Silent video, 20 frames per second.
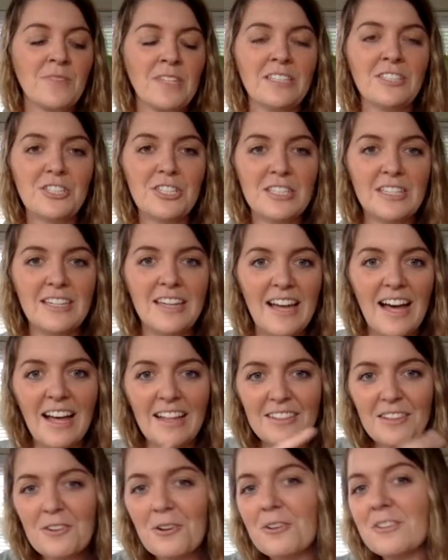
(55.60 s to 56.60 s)
Just
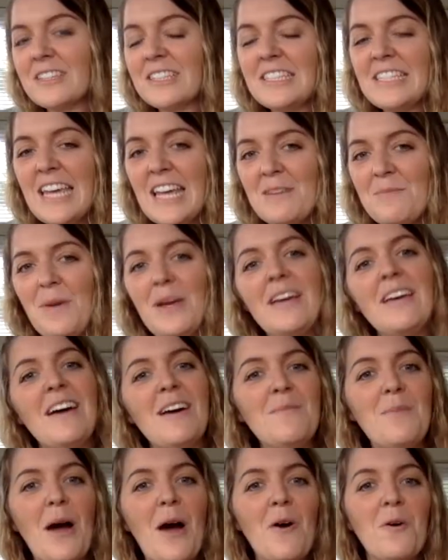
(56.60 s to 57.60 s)
a little tidbit
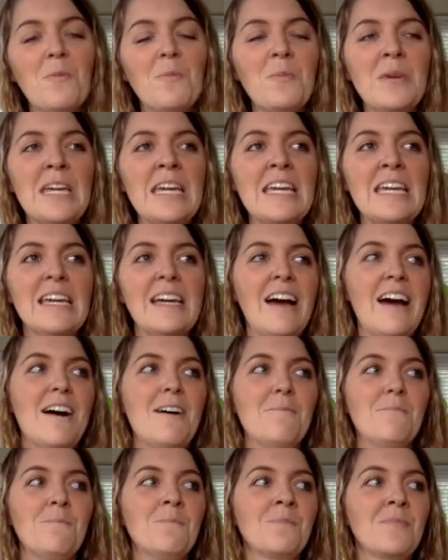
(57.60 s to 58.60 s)
about me.
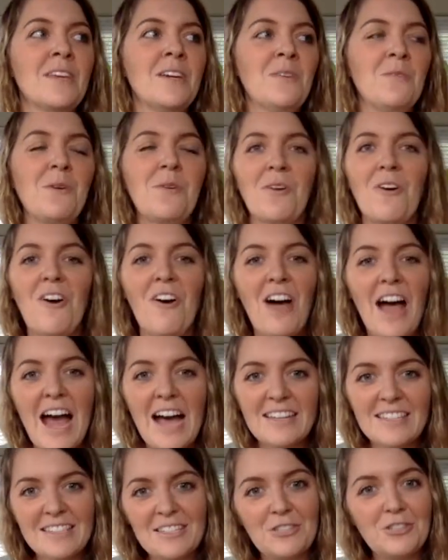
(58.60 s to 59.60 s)
We were all
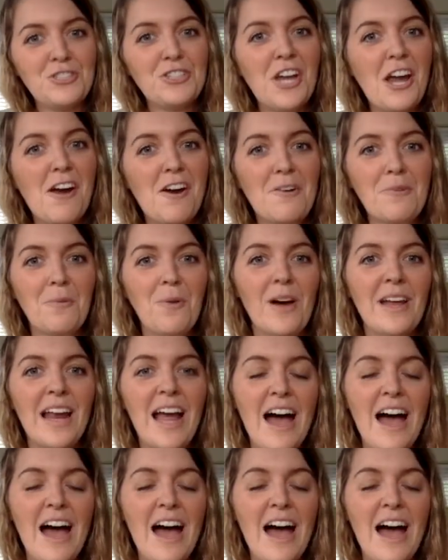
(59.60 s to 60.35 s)
asked to share what